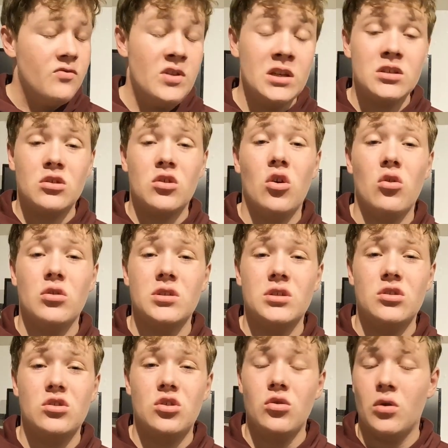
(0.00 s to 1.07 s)
This
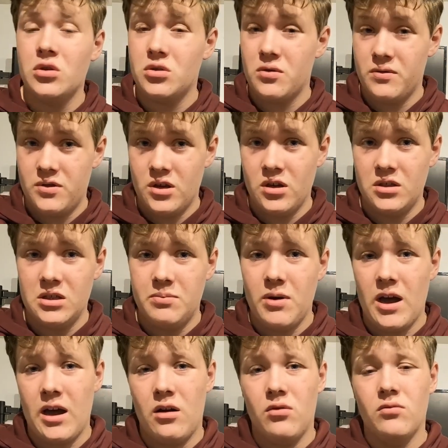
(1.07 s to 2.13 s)
costs
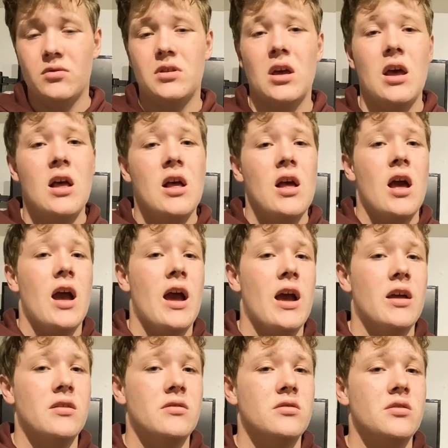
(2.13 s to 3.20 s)
£230,
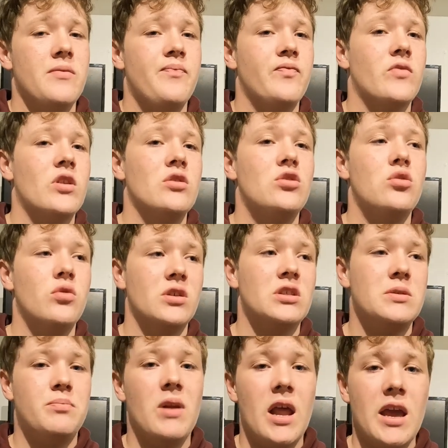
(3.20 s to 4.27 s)
and to
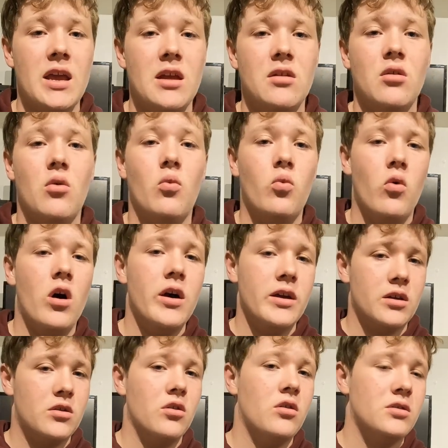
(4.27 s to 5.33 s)
explain why
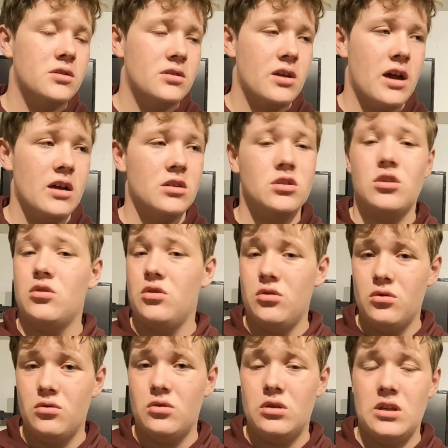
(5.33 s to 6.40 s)
it costs that, so
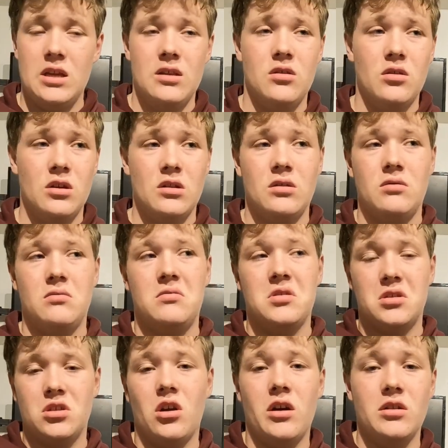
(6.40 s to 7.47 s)
you either
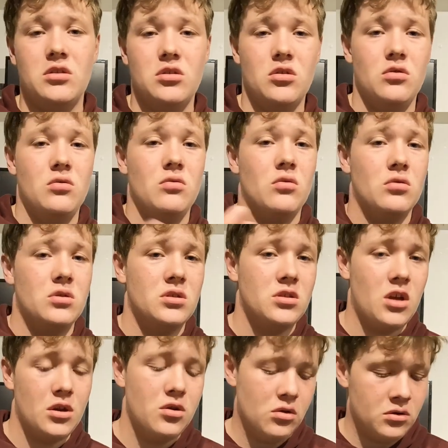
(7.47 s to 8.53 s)
decide to or
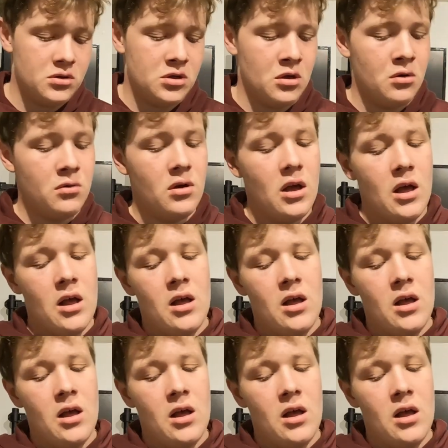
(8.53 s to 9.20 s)
decide not to